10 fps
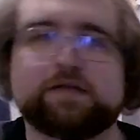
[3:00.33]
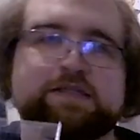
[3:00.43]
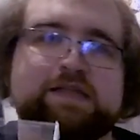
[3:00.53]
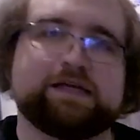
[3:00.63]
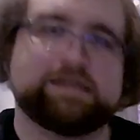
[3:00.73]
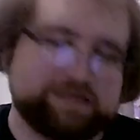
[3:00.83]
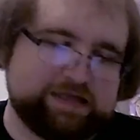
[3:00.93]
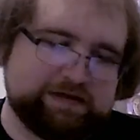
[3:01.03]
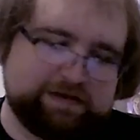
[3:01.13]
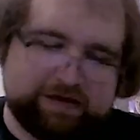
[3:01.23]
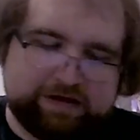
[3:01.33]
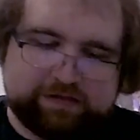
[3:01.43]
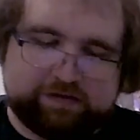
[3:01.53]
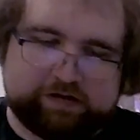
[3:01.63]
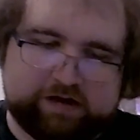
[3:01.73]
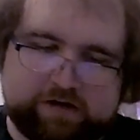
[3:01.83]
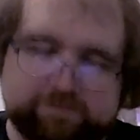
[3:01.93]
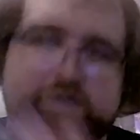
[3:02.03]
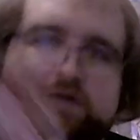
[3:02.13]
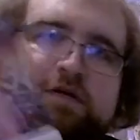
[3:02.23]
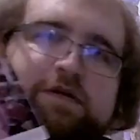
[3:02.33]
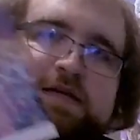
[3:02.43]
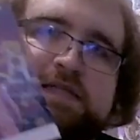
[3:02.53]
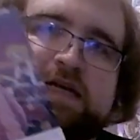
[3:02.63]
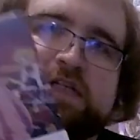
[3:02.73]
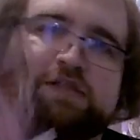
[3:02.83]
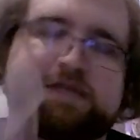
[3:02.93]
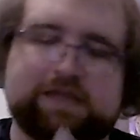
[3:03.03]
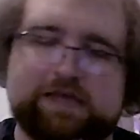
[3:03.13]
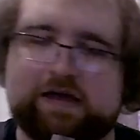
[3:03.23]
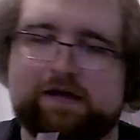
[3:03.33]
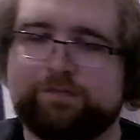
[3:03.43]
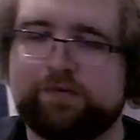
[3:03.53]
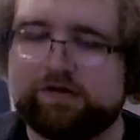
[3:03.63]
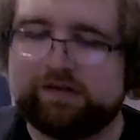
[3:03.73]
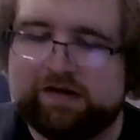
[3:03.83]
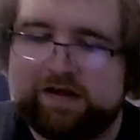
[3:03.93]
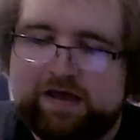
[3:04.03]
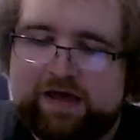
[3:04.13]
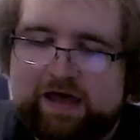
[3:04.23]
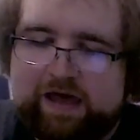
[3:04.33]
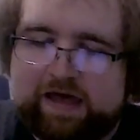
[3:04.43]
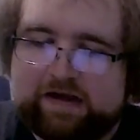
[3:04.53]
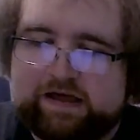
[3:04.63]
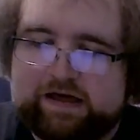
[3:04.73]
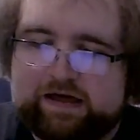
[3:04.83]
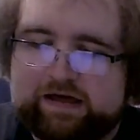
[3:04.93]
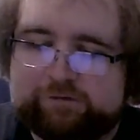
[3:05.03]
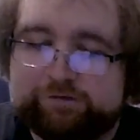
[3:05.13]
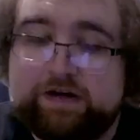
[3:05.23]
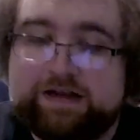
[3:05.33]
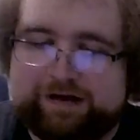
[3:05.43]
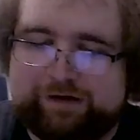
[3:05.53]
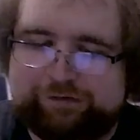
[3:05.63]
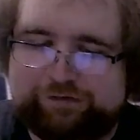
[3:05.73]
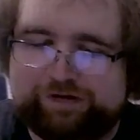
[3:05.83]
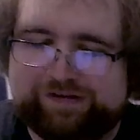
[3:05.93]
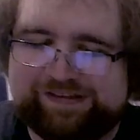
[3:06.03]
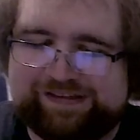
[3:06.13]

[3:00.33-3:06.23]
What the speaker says: that's the thing, is the cover is actually the booklet. And funny enough,